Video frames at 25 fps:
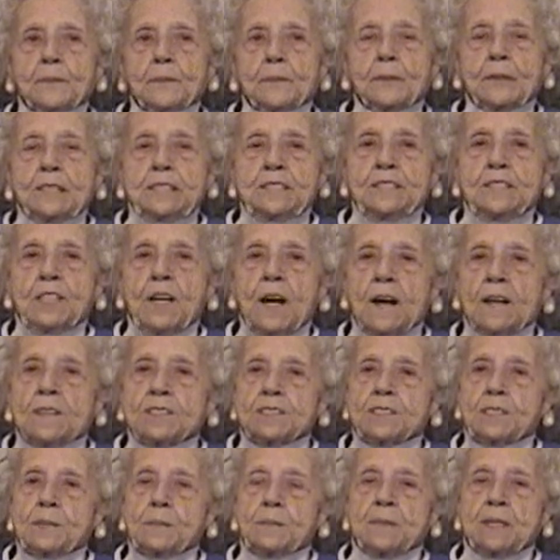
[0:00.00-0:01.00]
would
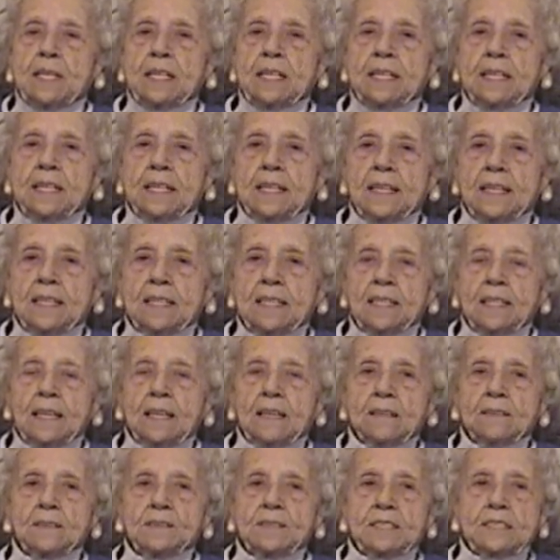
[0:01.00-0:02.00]
talk to me,
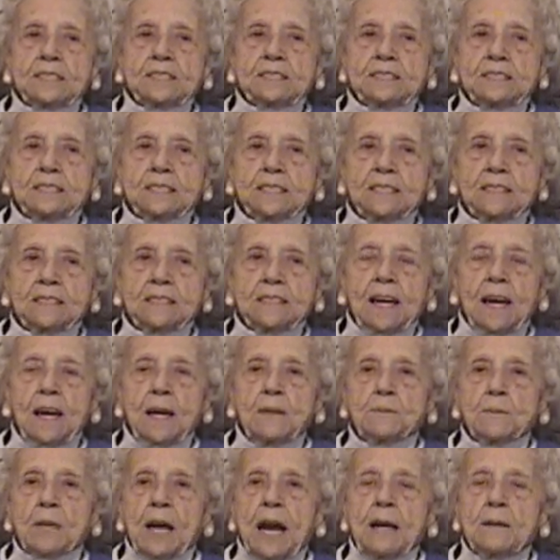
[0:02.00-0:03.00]
and
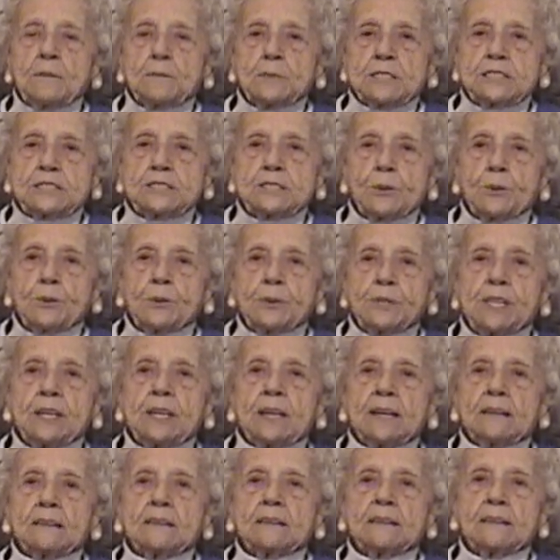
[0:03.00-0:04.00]
I was so
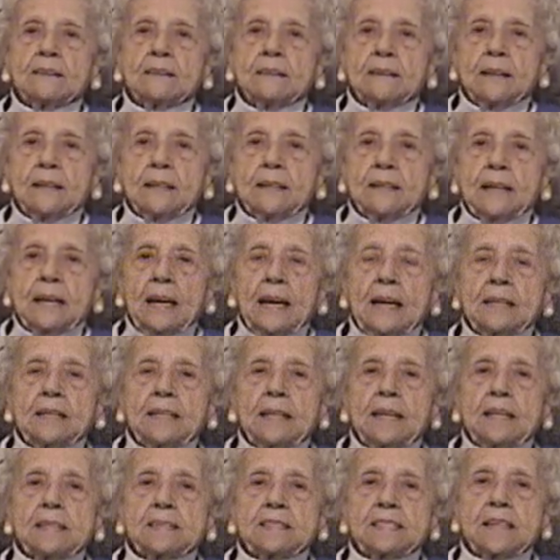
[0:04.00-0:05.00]
young
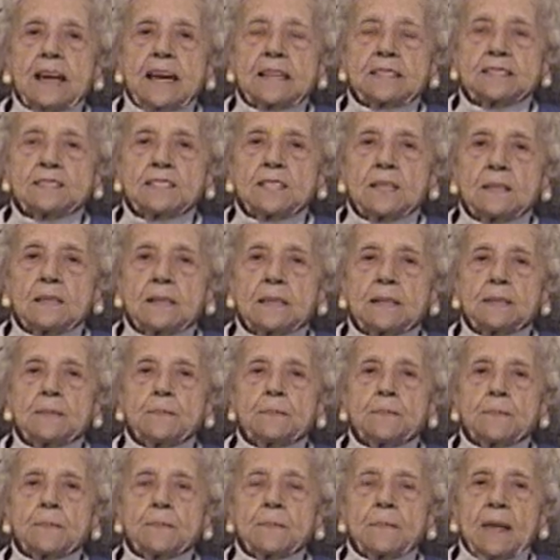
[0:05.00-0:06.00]
at that
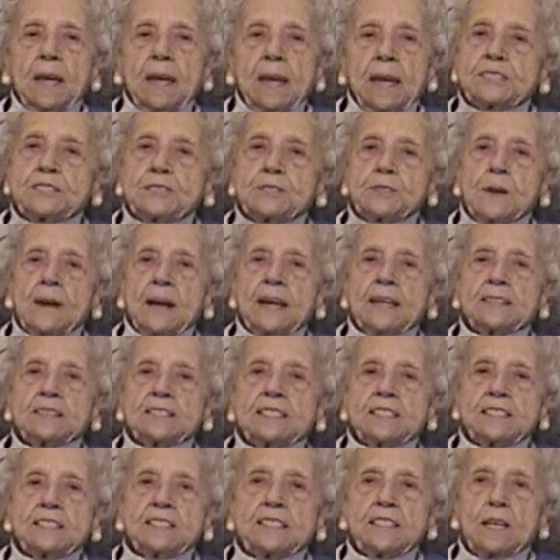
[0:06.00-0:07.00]
time, was trying
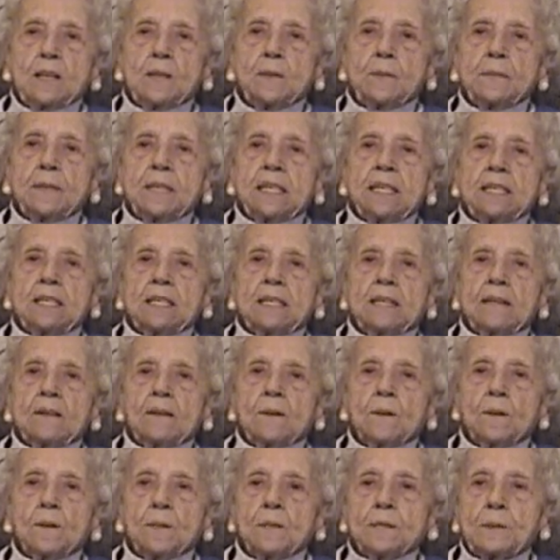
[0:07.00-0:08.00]
to tell me
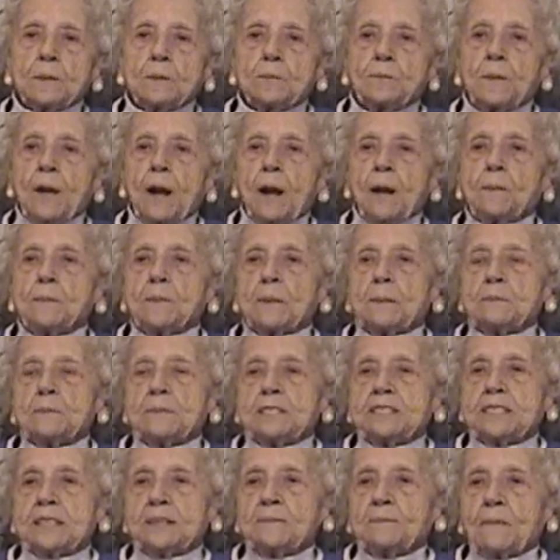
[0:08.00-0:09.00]
all the
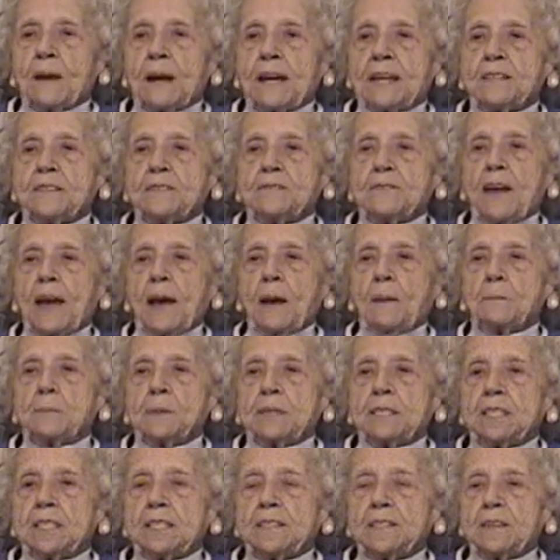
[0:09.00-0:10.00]
problems that might have
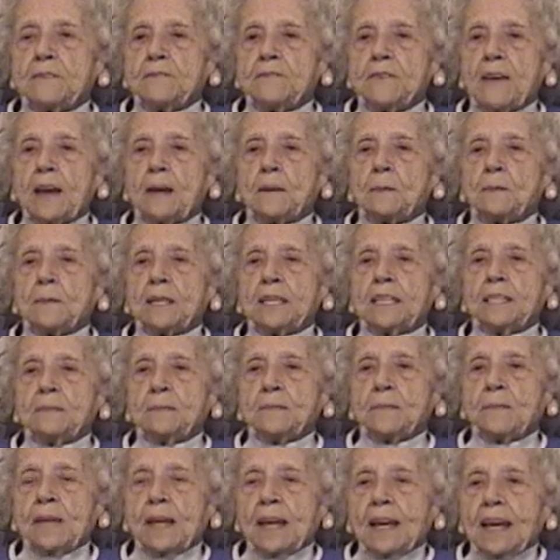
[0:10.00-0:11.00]
happened in the family,
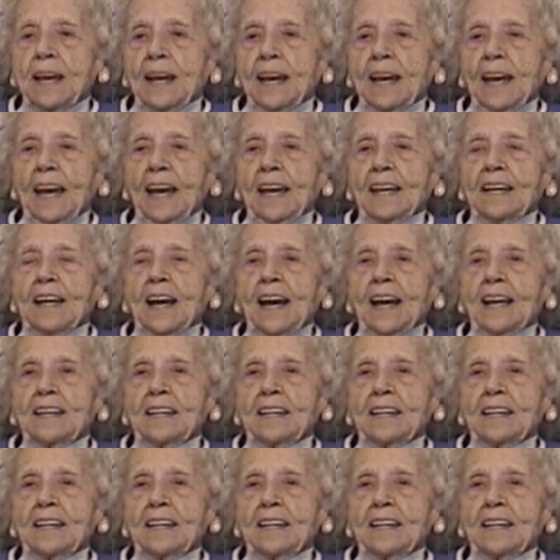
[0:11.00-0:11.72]
and